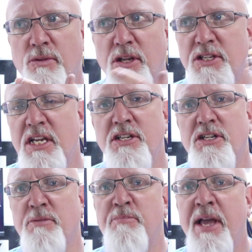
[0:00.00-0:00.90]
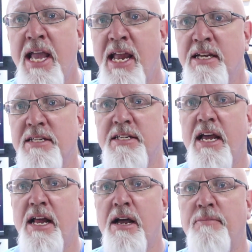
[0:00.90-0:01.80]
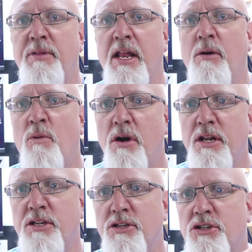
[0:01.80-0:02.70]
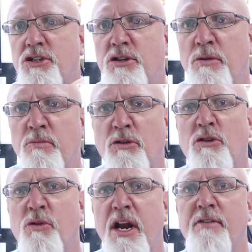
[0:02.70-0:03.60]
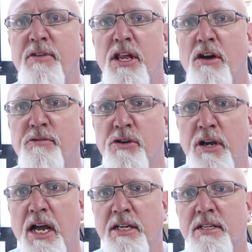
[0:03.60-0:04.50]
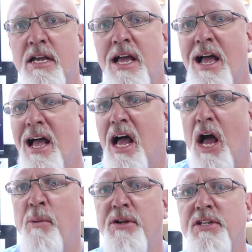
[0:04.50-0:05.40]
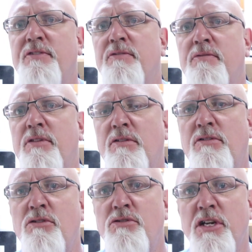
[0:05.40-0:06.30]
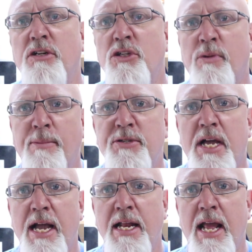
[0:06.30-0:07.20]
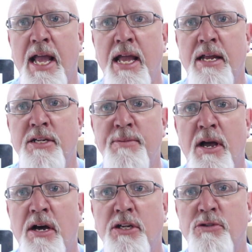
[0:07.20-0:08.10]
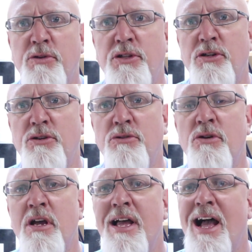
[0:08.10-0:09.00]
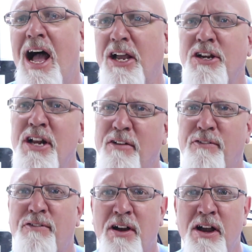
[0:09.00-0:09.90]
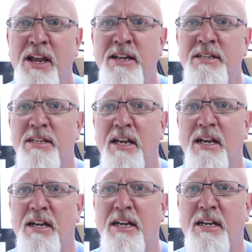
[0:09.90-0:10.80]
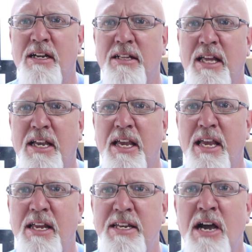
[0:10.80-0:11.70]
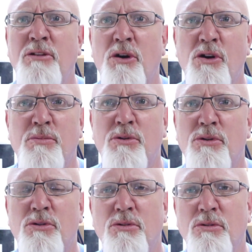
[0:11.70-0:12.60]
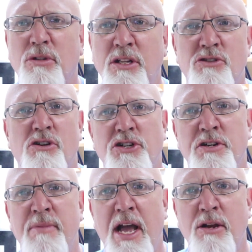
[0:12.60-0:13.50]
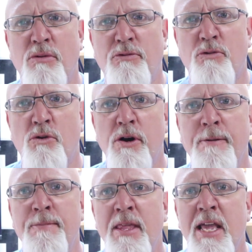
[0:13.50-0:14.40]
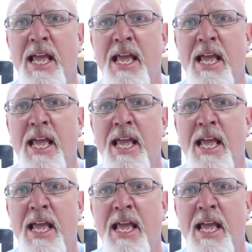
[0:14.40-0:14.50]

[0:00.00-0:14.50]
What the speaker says: this thing is such a pain to set up that I wanted to create a video for you guys. I went to Dillon's website, and to be honest with you, I could not find like a downloadable instruction manual for it.